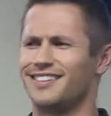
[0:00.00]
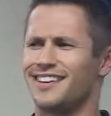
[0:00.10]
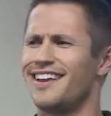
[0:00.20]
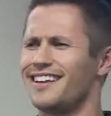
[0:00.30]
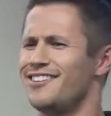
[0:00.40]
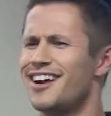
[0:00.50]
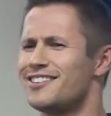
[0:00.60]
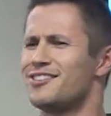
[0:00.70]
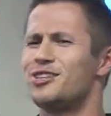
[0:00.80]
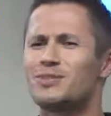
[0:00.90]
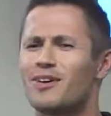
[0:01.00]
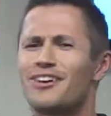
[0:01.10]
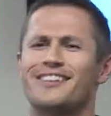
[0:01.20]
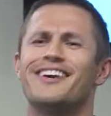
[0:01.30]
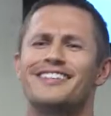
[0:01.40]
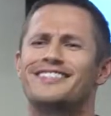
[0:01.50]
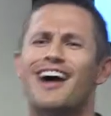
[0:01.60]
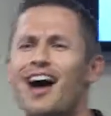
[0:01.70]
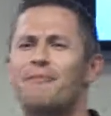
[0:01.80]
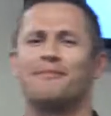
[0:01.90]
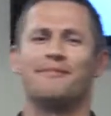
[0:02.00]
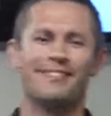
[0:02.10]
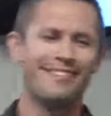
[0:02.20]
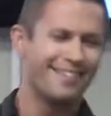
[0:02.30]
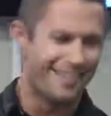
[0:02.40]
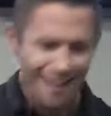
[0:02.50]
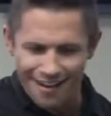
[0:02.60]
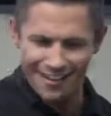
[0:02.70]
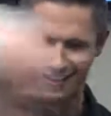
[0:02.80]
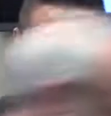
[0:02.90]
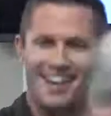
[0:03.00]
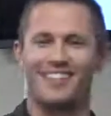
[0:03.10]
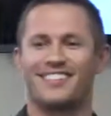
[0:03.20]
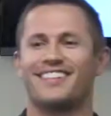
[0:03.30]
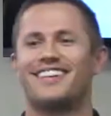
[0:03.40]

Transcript: Okay, you guys are too smart. You guys stop. Knock it off.